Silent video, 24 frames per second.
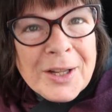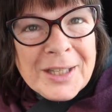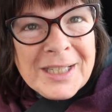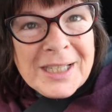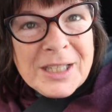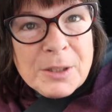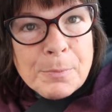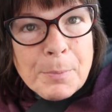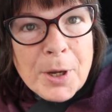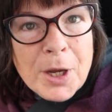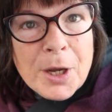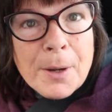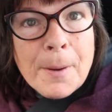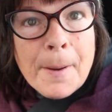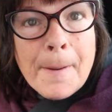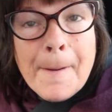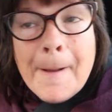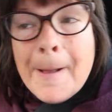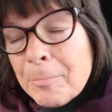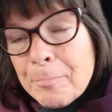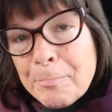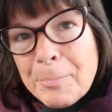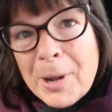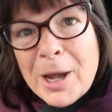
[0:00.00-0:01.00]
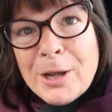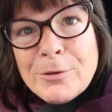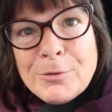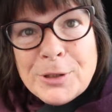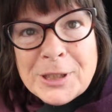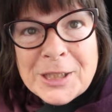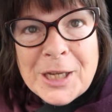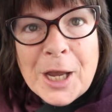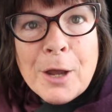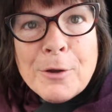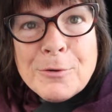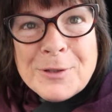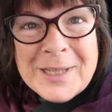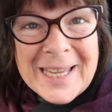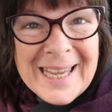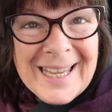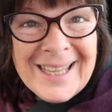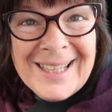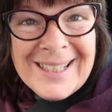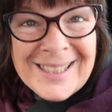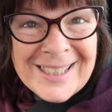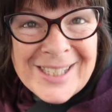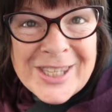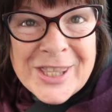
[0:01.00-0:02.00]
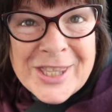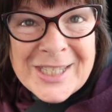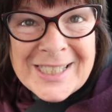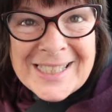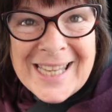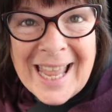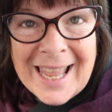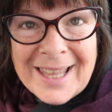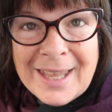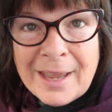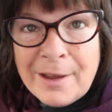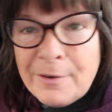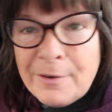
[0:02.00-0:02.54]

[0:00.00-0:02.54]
I need to put a postcode into the sat